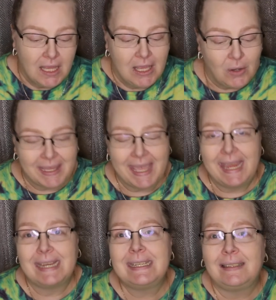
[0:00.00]

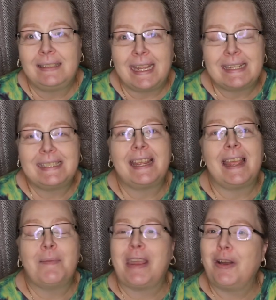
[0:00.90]
Okay, until next
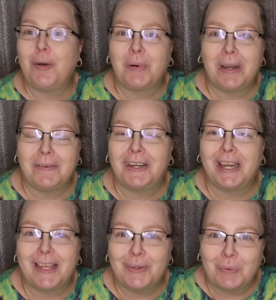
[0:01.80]
time, I hope wherever you're
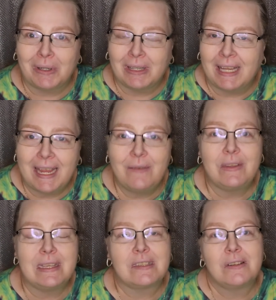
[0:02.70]
at in the world,
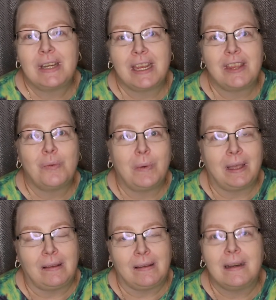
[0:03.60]
life is treating you
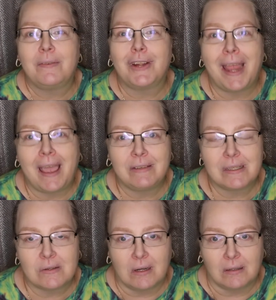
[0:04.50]
well, and if you're having
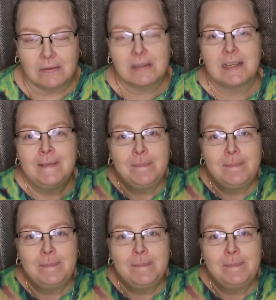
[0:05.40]
struggles,